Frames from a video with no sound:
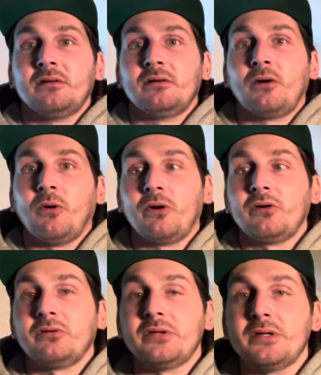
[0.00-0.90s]

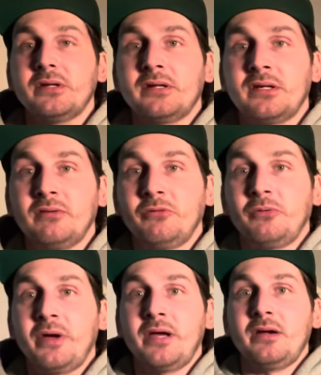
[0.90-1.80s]
quarterly
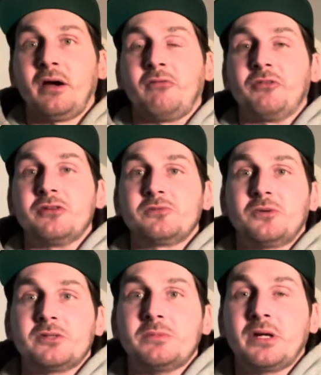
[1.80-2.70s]
giveaway. Our first one
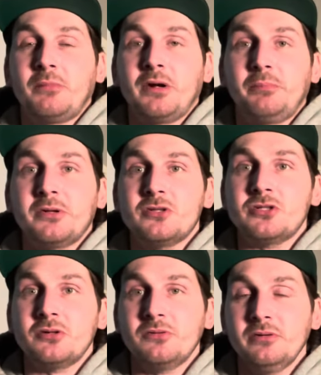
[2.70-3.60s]
is be coming up in
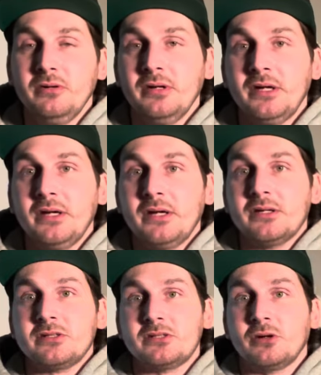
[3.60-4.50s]
June,
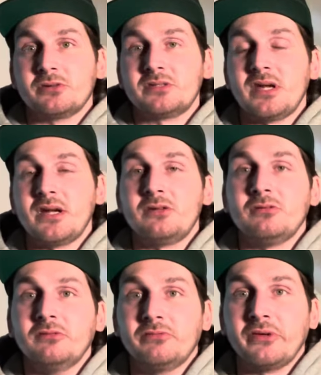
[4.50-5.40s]
so stay
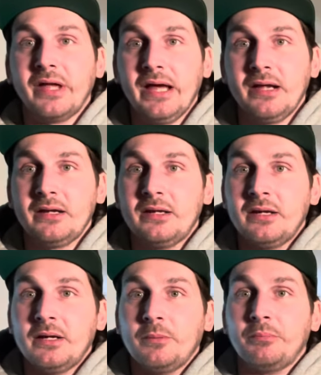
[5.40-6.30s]
tuned for that.
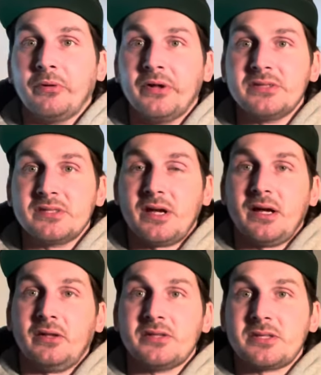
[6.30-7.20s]
But let's
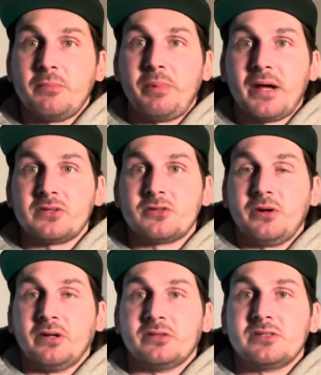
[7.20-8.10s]
get back to Toy
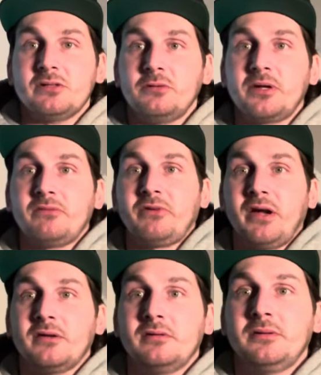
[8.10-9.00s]
Hunt. Let's see what we can find.